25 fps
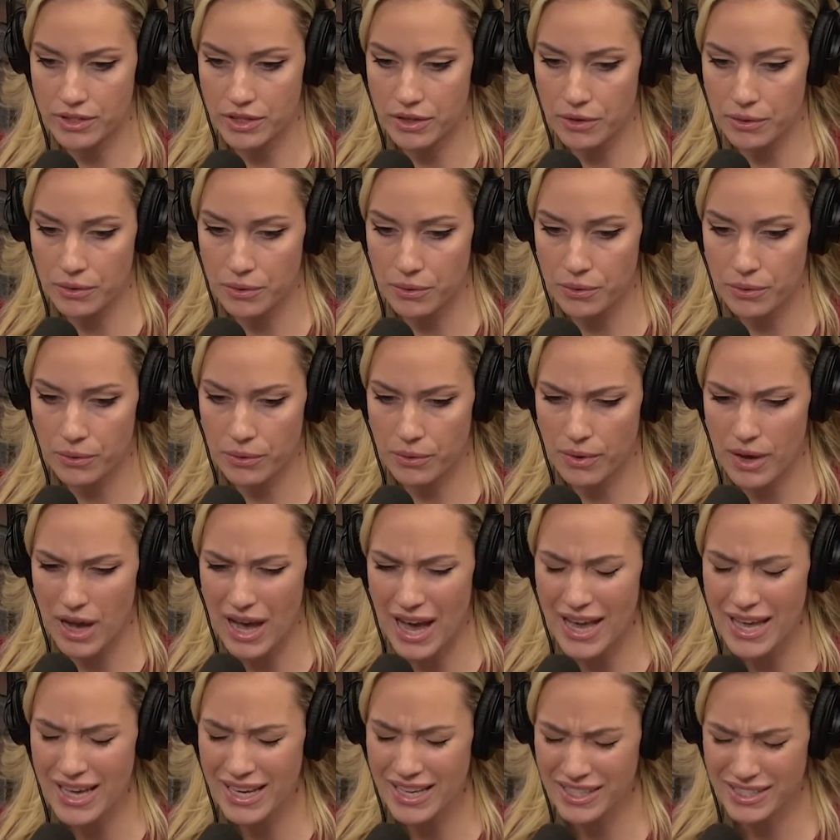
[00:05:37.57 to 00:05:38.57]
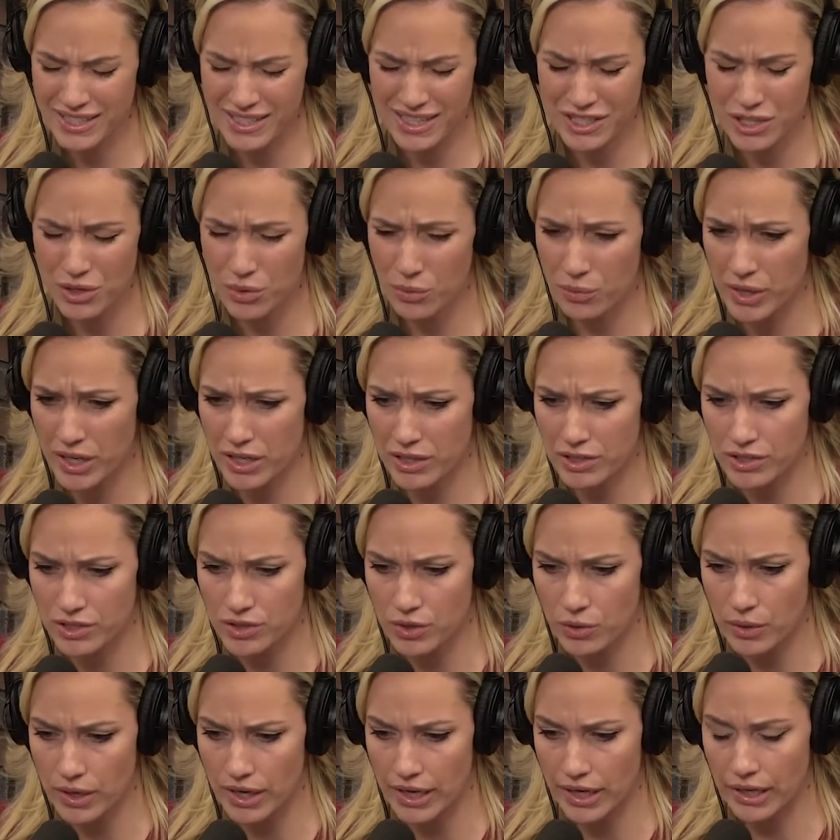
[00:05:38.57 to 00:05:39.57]
to, I, it's such a weird
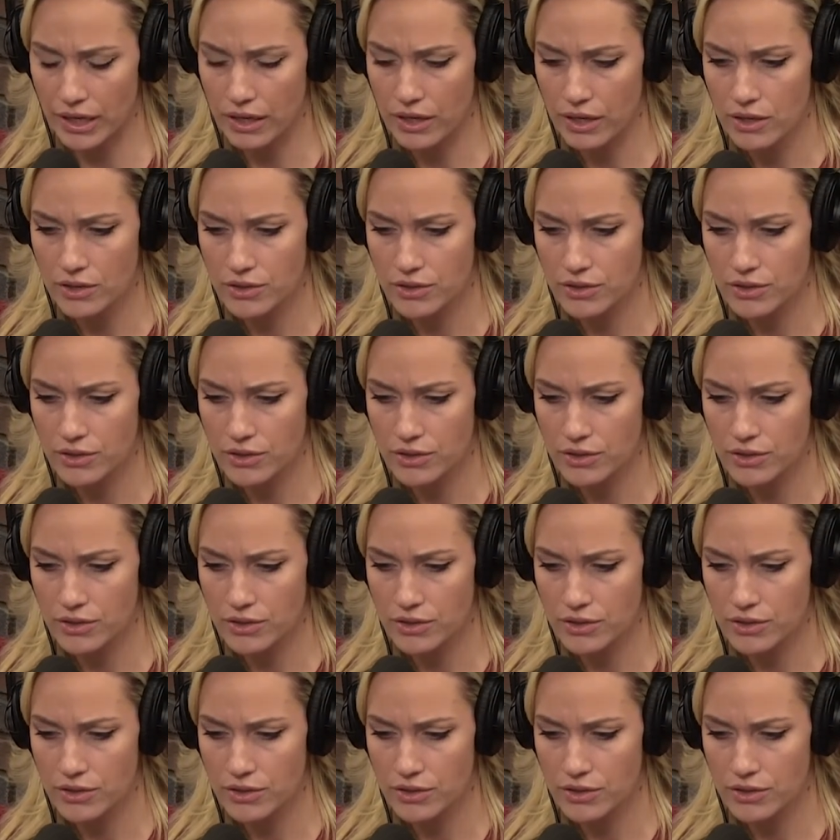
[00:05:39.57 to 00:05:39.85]
story.